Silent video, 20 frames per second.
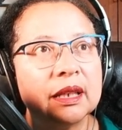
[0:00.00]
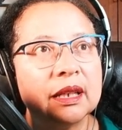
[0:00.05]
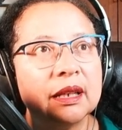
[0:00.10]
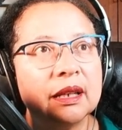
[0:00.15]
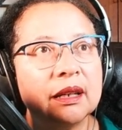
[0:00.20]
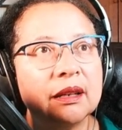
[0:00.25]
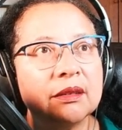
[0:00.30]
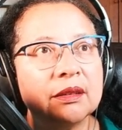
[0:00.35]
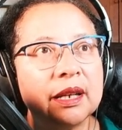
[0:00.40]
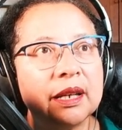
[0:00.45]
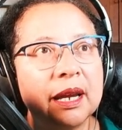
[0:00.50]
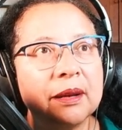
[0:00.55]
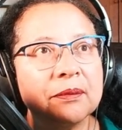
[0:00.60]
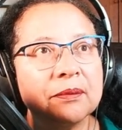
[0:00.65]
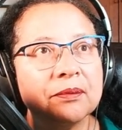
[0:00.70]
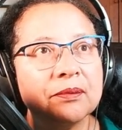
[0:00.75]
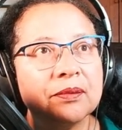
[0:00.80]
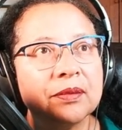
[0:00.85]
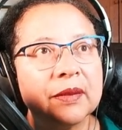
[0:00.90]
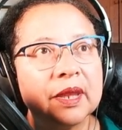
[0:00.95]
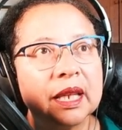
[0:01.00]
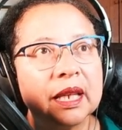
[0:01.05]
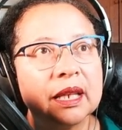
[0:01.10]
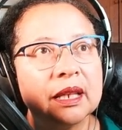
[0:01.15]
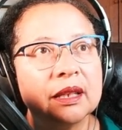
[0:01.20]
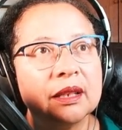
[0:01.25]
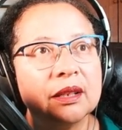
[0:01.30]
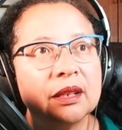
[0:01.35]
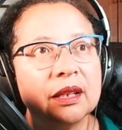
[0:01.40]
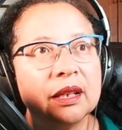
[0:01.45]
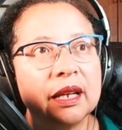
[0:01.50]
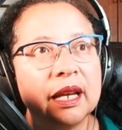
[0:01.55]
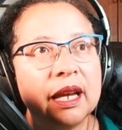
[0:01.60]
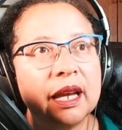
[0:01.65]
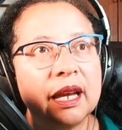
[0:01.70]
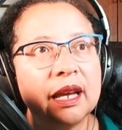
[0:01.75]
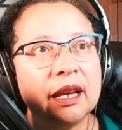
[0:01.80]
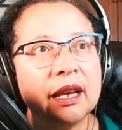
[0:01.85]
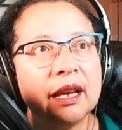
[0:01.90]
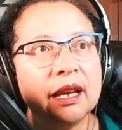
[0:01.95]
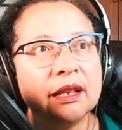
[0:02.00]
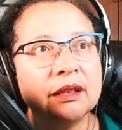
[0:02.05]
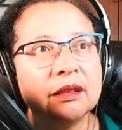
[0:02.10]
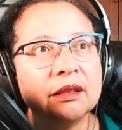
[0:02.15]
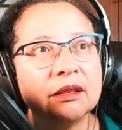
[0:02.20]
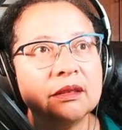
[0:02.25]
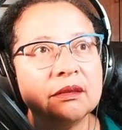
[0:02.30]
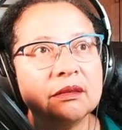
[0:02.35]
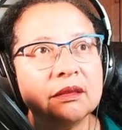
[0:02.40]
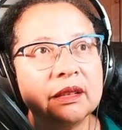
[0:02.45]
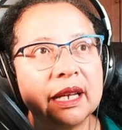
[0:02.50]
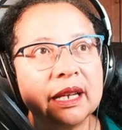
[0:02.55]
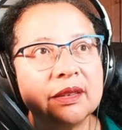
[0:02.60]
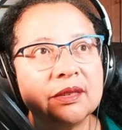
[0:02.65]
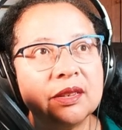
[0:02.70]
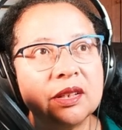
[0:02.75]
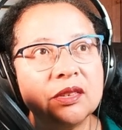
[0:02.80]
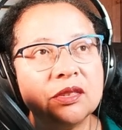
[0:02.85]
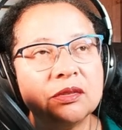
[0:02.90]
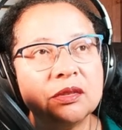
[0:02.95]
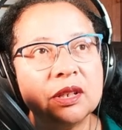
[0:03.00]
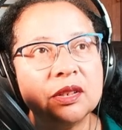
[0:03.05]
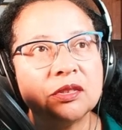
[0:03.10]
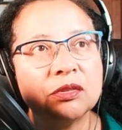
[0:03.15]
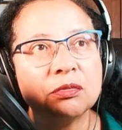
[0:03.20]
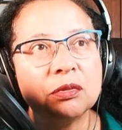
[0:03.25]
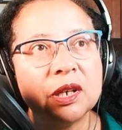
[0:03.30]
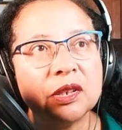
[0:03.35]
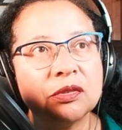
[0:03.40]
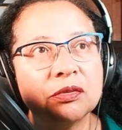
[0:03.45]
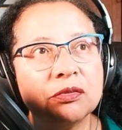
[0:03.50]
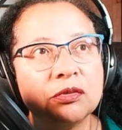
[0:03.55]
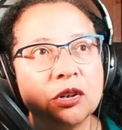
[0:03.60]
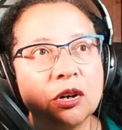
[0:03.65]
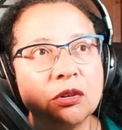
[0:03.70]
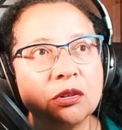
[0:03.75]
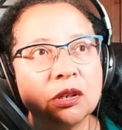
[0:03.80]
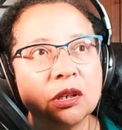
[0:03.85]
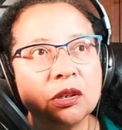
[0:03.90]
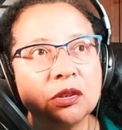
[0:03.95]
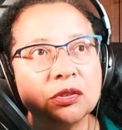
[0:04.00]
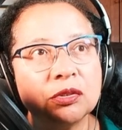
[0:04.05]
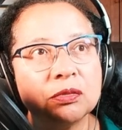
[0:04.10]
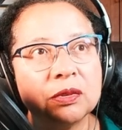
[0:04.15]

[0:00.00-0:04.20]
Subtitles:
Okay, and like since it's with vocals,